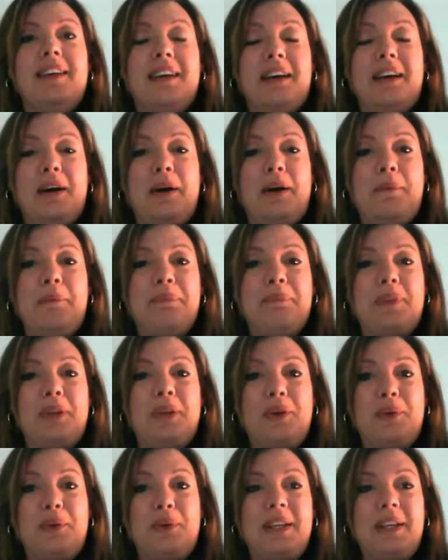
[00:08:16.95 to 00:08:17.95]

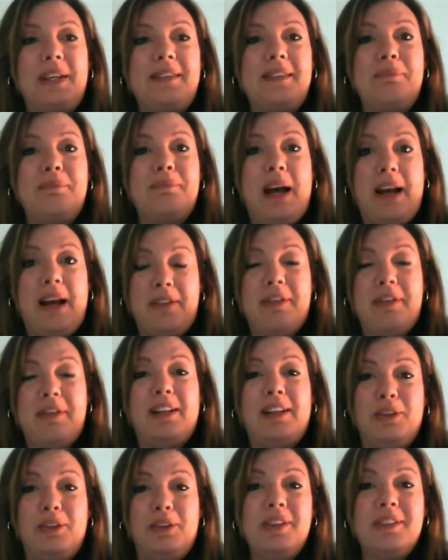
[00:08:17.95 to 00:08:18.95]
is part of
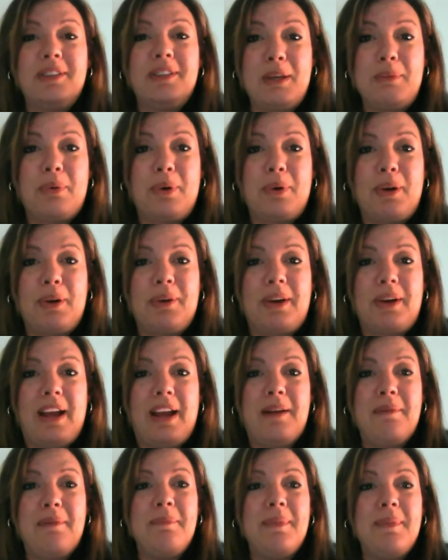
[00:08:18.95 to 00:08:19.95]
our loyalty
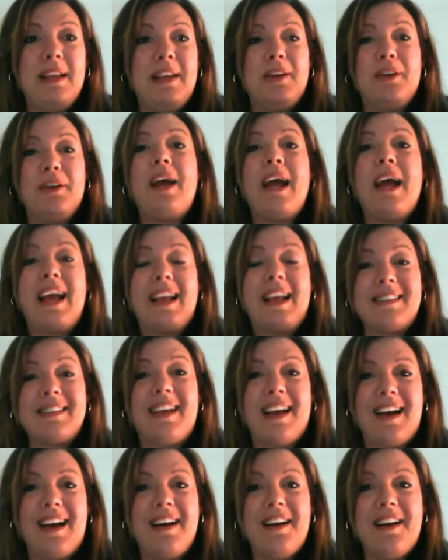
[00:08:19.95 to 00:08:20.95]
program, who has a
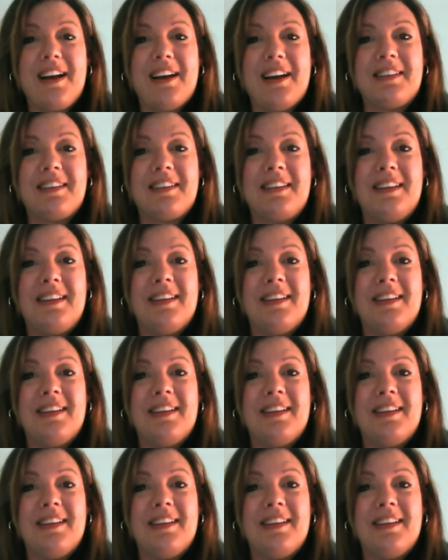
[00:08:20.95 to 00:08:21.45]
card.